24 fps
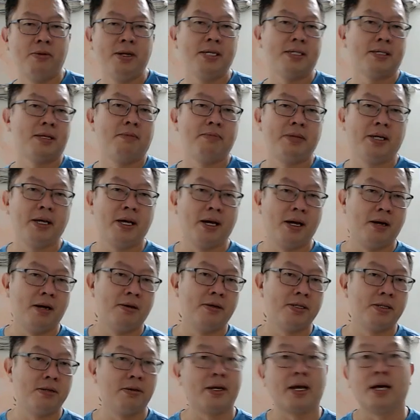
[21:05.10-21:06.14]
something
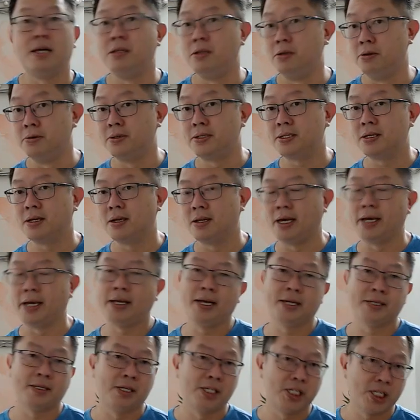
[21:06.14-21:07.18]
else you can use, like
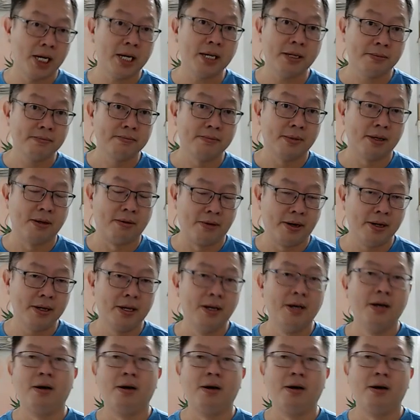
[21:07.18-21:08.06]
guess and check, right?